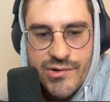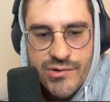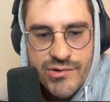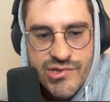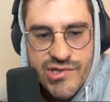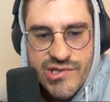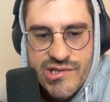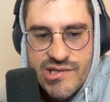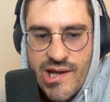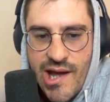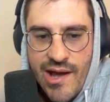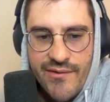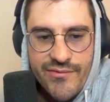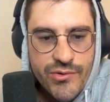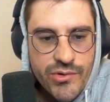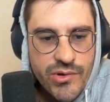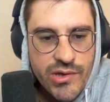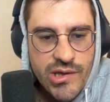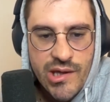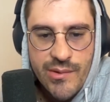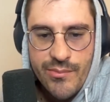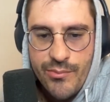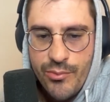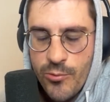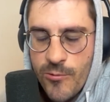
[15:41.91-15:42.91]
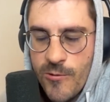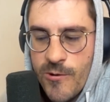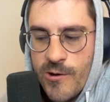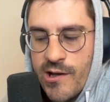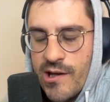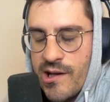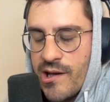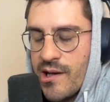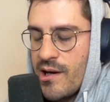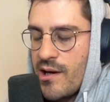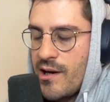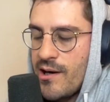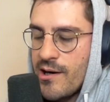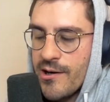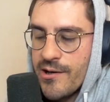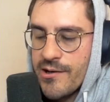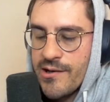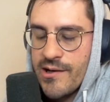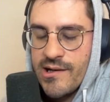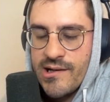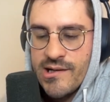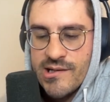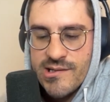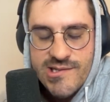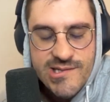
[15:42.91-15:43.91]
You just have to keep working hard,
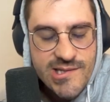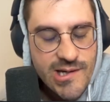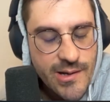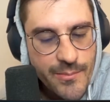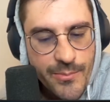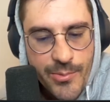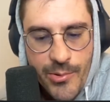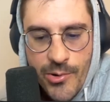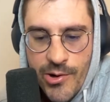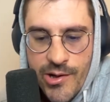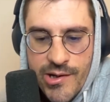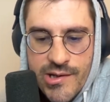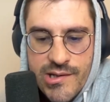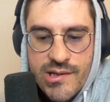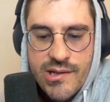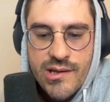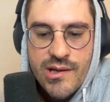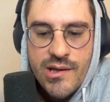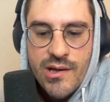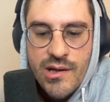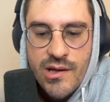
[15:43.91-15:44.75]
and at some point